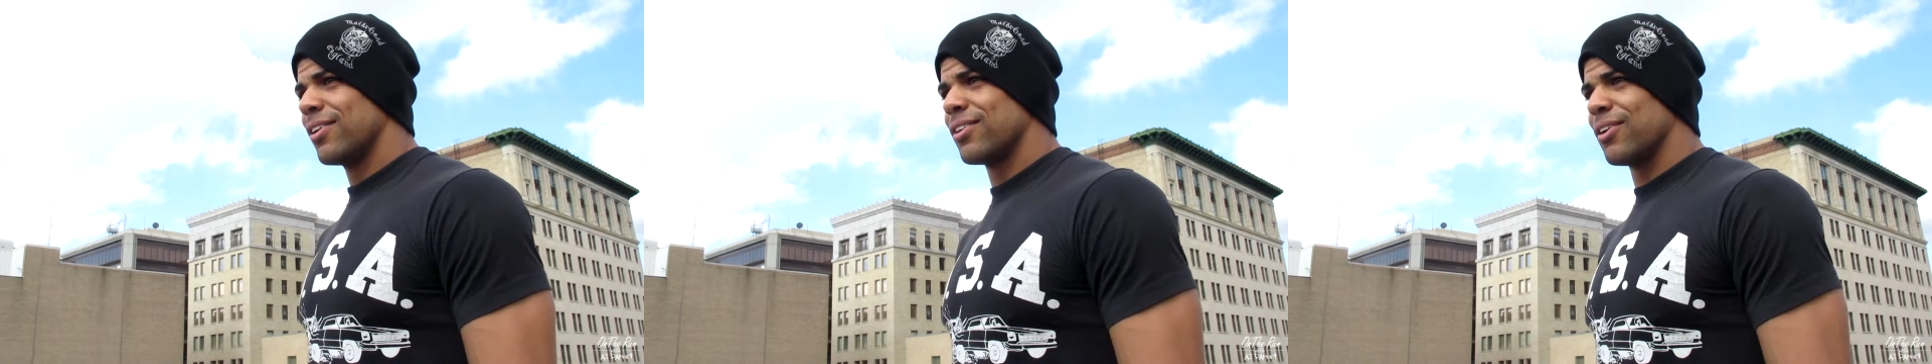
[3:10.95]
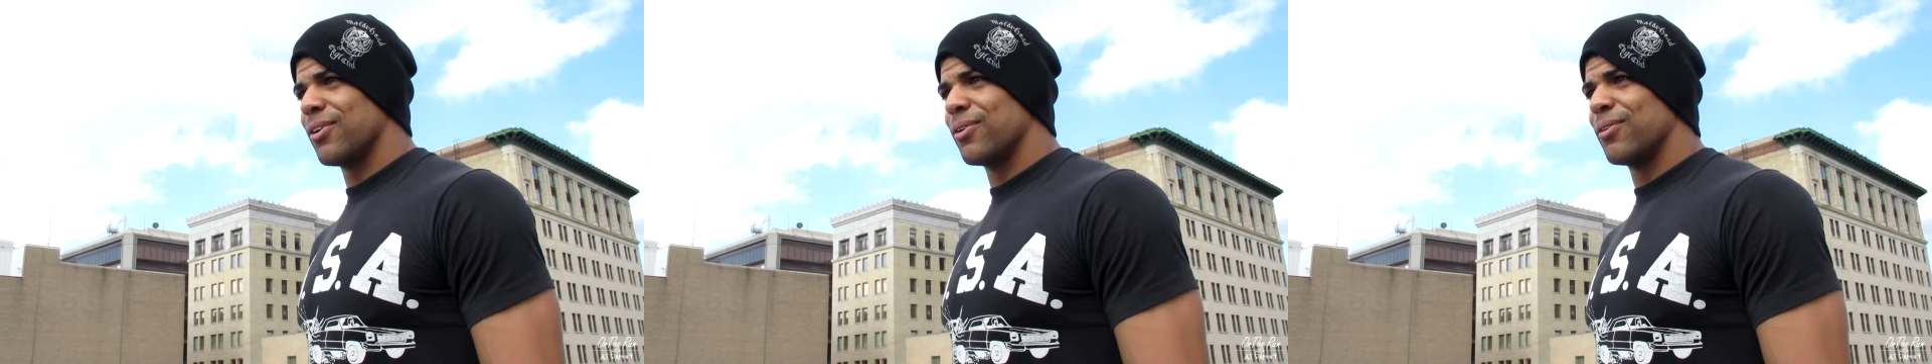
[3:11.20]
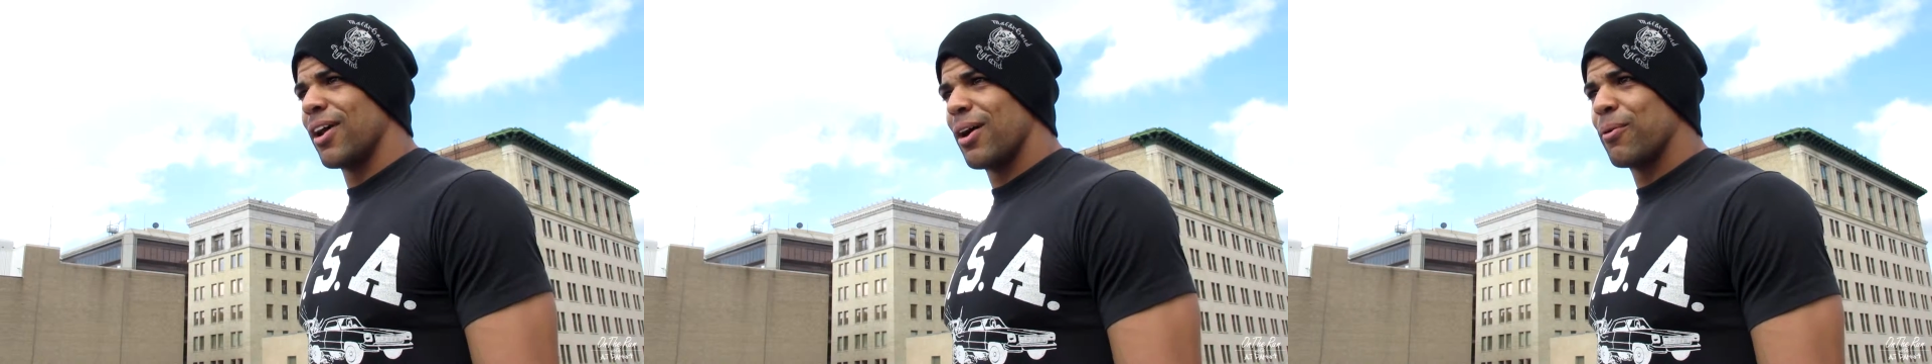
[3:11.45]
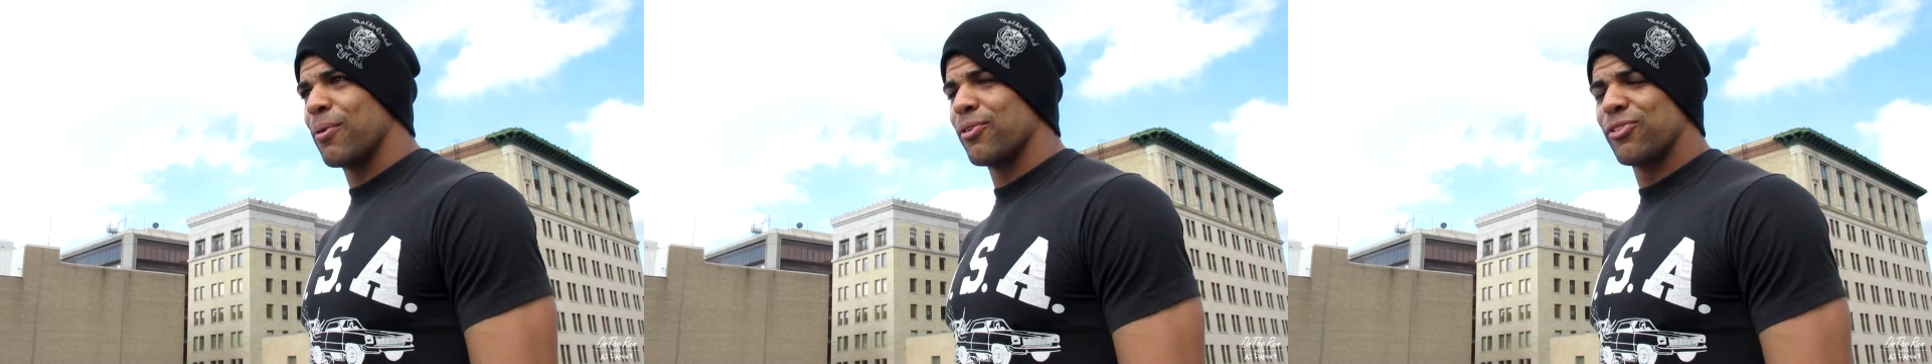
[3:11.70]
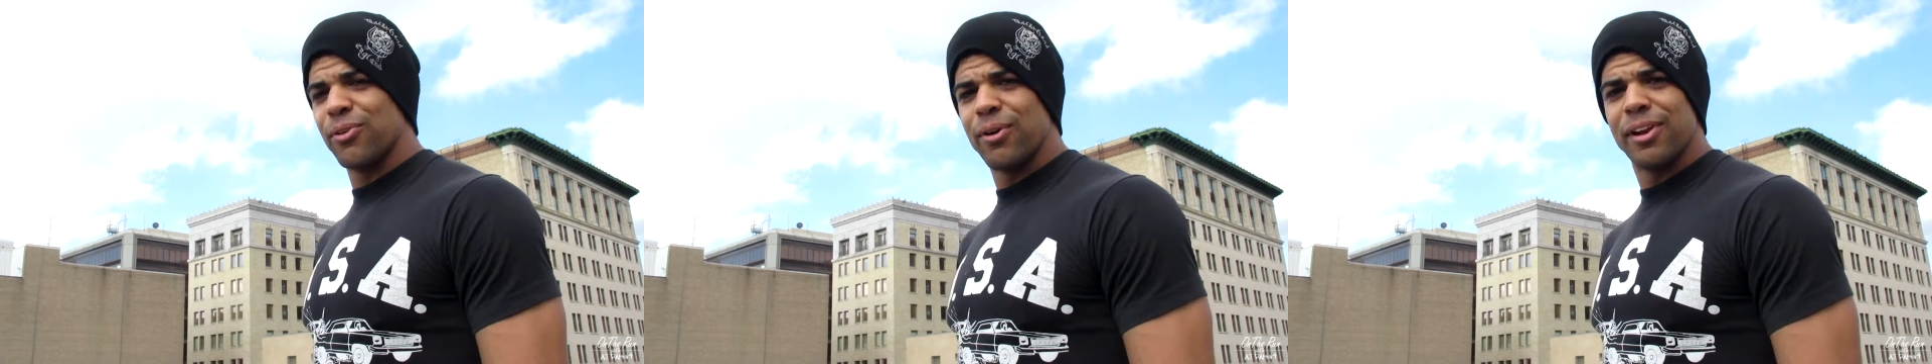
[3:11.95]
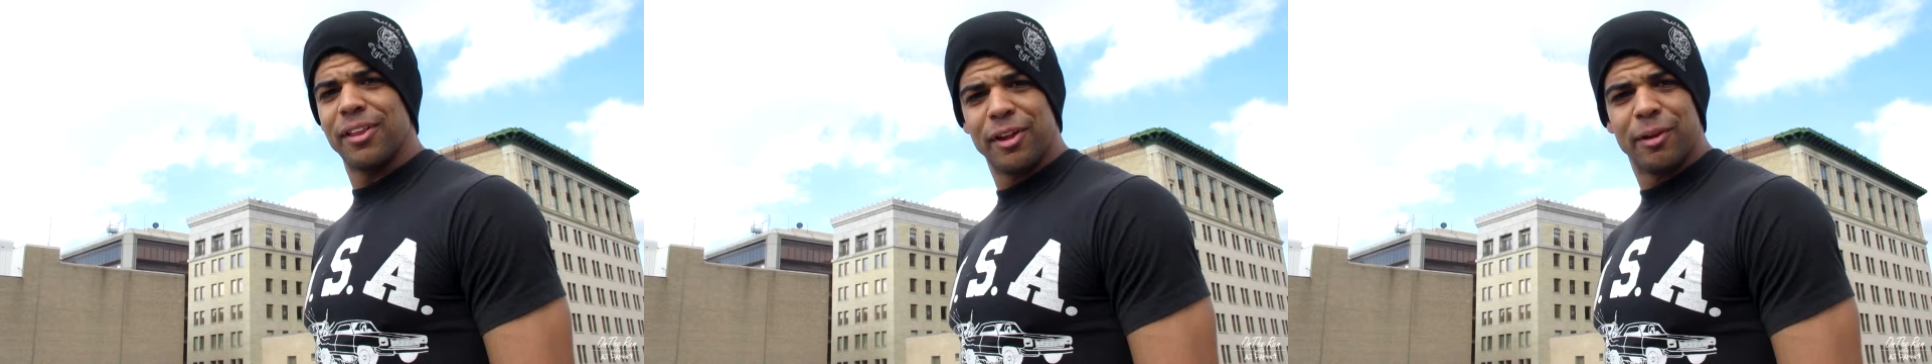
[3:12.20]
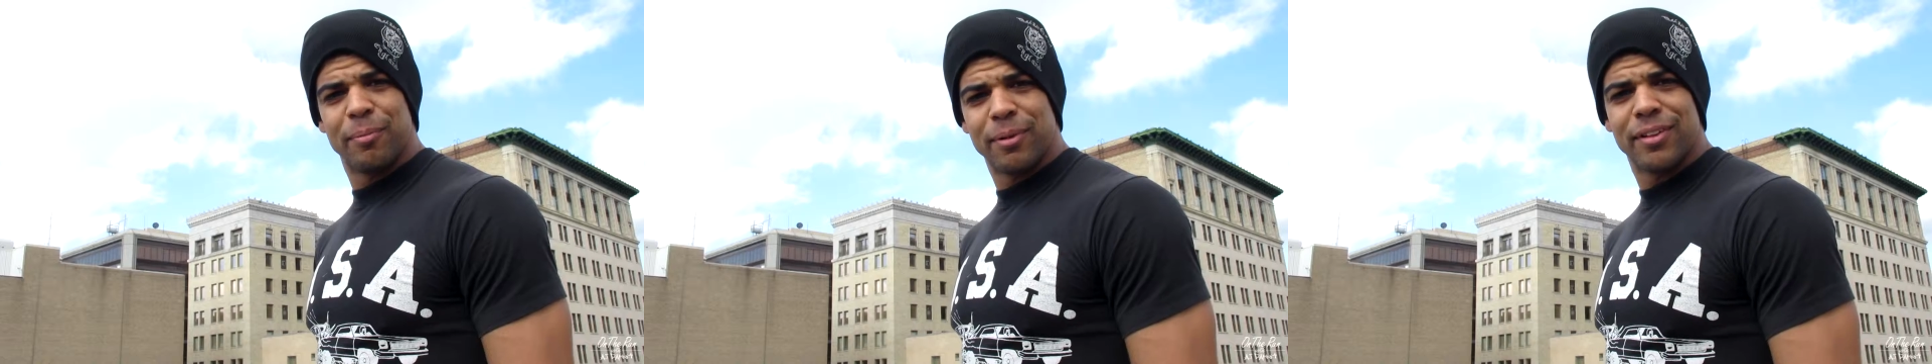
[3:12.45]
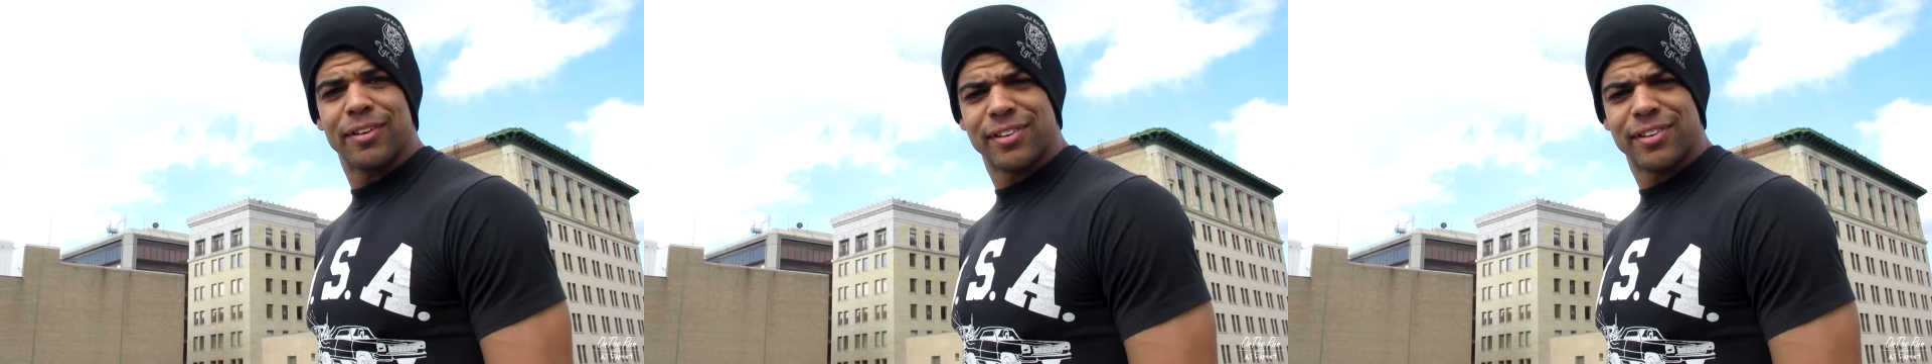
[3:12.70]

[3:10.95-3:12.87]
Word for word: So now we're enjoying a little bit of the